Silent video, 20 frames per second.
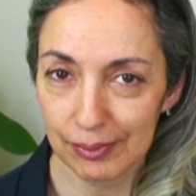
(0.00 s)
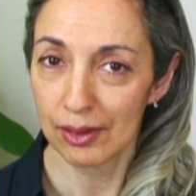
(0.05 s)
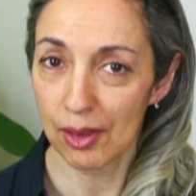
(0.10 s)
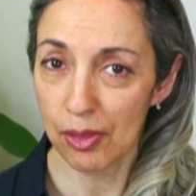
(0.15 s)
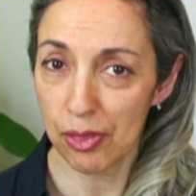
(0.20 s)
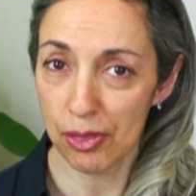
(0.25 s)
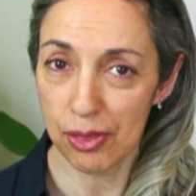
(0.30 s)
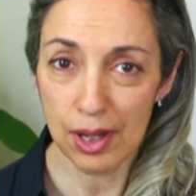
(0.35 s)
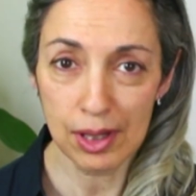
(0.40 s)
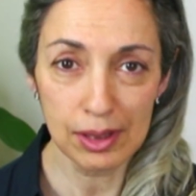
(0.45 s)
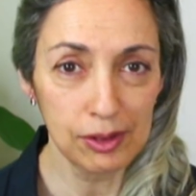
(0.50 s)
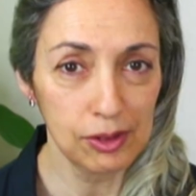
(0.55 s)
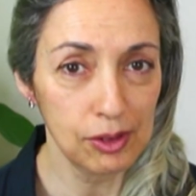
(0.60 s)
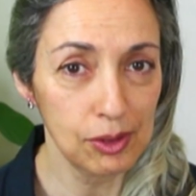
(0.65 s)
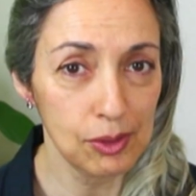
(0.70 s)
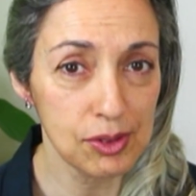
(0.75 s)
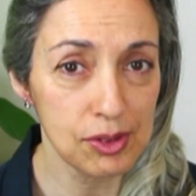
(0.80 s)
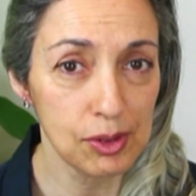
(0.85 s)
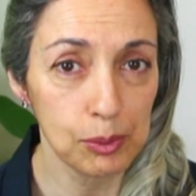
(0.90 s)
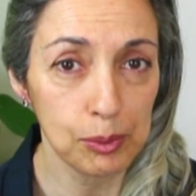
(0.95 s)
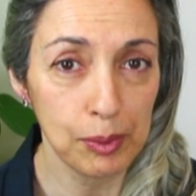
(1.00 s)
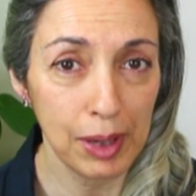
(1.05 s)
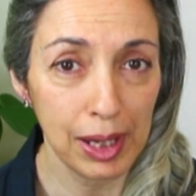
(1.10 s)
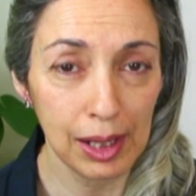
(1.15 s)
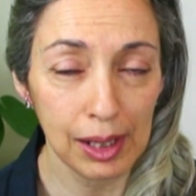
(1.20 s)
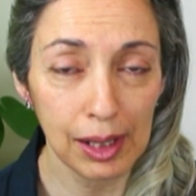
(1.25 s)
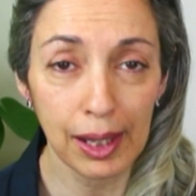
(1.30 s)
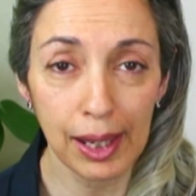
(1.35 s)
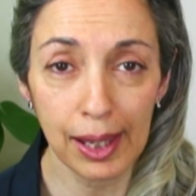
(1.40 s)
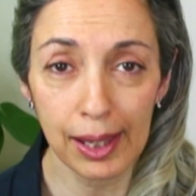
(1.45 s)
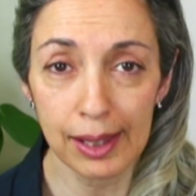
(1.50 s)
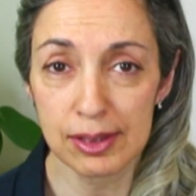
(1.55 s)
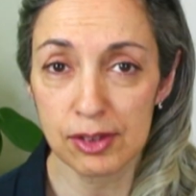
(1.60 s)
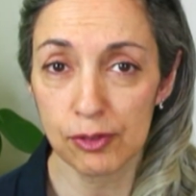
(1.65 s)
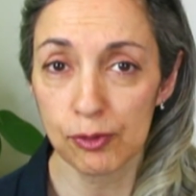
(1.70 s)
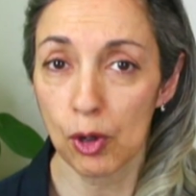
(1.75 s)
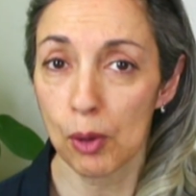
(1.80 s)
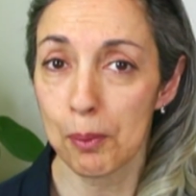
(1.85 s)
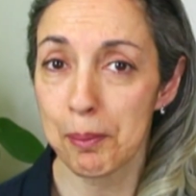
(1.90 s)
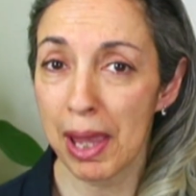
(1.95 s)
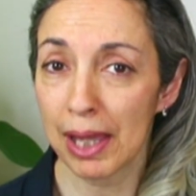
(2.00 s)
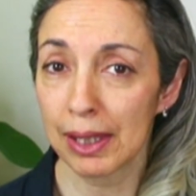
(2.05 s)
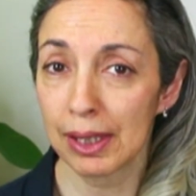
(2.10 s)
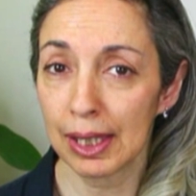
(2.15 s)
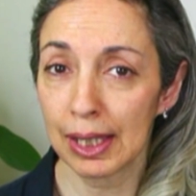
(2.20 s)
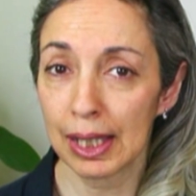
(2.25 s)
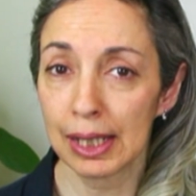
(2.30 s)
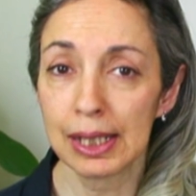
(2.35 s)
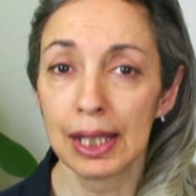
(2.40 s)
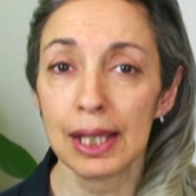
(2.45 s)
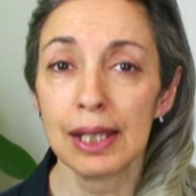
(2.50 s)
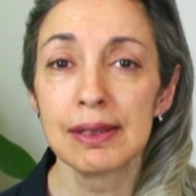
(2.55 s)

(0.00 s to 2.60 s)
The third use of will is for making an